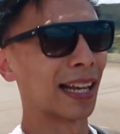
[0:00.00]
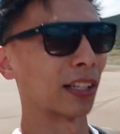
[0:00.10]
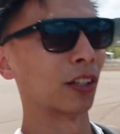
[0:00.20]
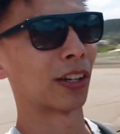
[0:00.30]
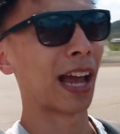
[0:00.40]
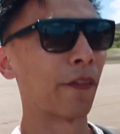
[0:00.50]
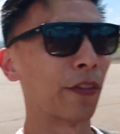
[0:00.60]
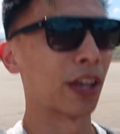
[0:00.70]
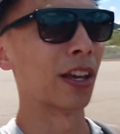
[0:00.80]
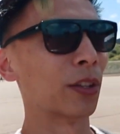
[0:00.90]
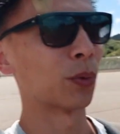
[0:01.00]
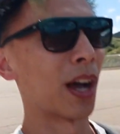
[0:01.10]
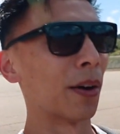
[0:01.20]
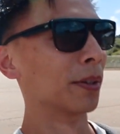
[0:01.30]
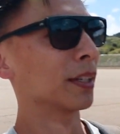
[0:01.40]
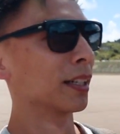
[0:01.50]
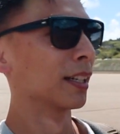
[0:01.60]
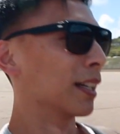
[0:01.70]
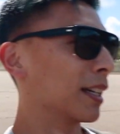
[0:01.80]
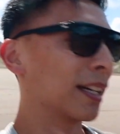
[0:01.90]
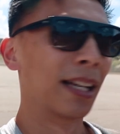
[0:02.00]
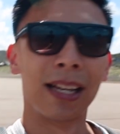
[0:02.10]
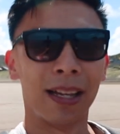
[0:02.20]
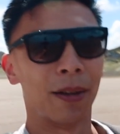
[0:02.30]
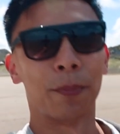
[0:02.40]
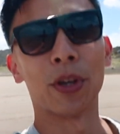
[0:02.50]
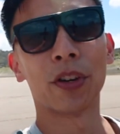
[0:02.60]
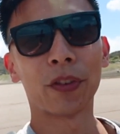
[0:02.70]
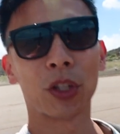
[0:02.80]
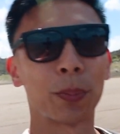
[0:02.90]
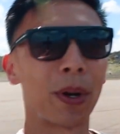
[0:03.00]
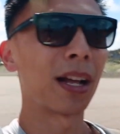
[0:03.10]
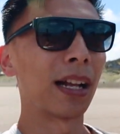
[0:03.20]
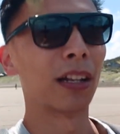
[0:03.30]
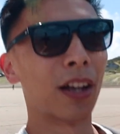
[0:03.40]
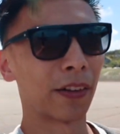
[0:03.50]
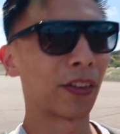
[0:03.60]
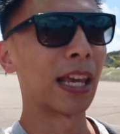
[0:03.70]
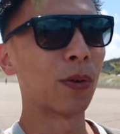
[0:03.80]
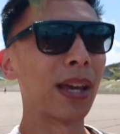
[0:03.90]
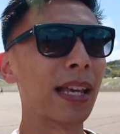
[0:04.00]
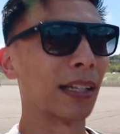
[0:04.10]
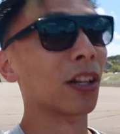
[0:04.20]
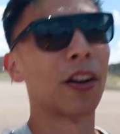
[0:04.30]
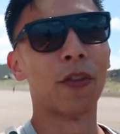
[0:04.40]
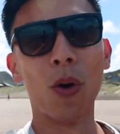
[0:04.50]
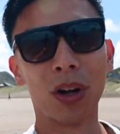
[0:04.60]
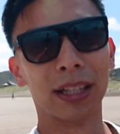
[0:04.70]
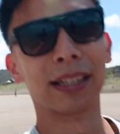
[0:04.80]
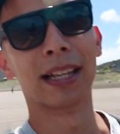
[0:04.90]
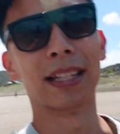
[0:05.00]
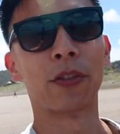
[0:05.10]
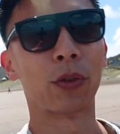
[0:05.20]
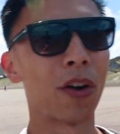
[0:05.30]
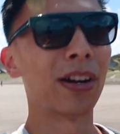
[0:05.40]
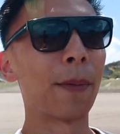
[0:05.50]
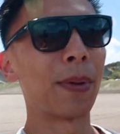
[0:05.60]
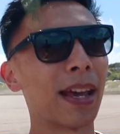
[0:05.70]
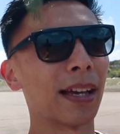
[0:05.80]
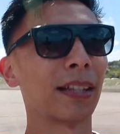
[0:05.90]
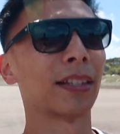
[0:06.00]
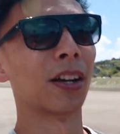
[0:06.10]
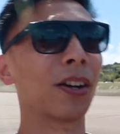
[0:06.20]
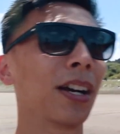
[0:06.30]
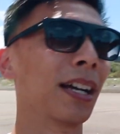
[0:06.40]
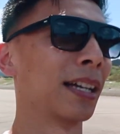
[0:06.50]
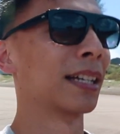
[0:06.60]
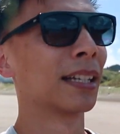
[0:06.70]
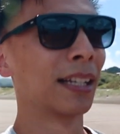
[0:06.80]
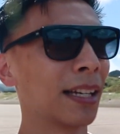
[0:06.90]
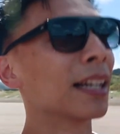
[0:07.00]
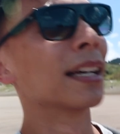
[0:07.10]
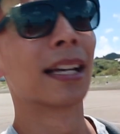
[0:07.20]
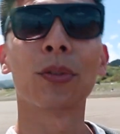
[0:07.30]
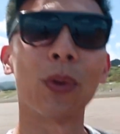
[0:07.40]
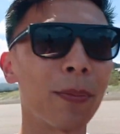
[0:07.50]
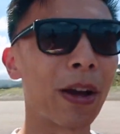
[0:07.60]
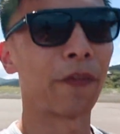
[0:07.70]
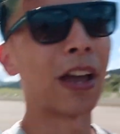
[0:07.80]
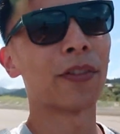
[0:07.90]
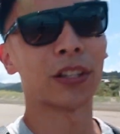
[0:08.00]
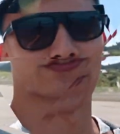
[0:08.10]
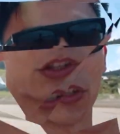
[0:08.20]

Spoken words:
here to look out for you as well. Beautiful spot. A lot of Kiwis, a lot of Aucklanders have grown up here, so it's one of my favorites for